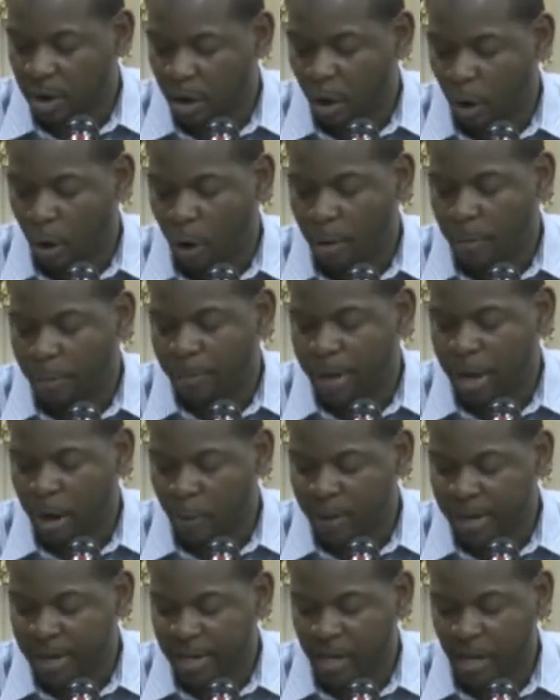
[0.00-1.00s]
or
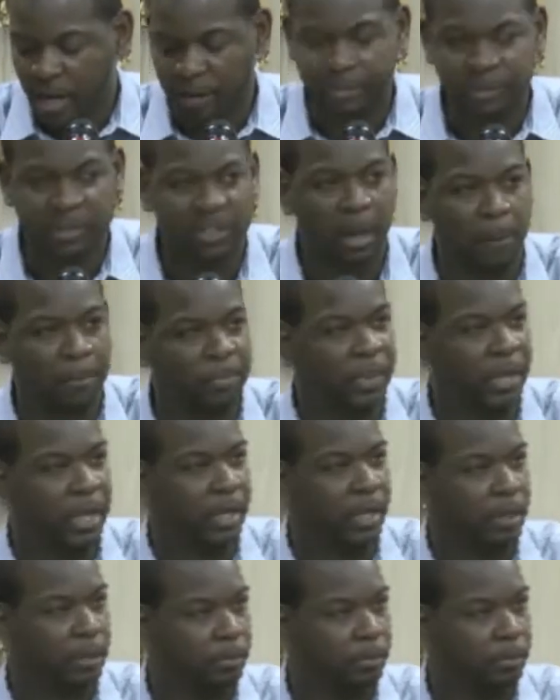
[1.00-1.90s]
appearing of something.